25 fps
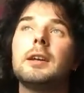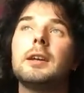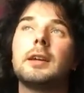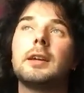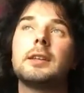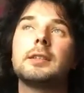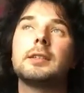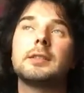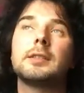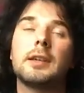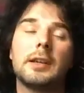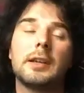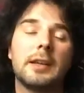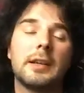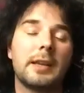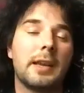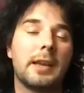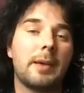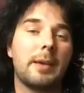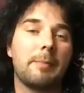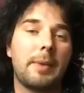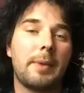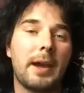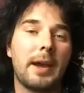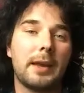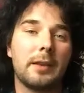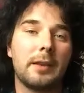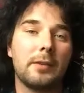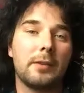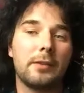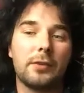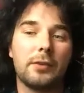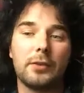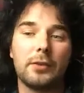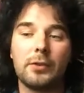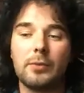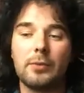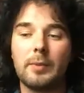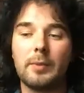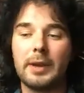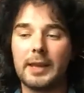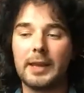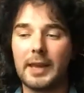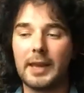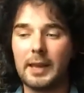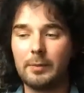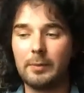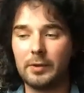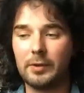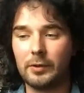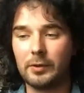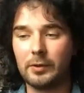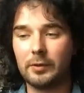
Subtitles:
I decided to get back into my game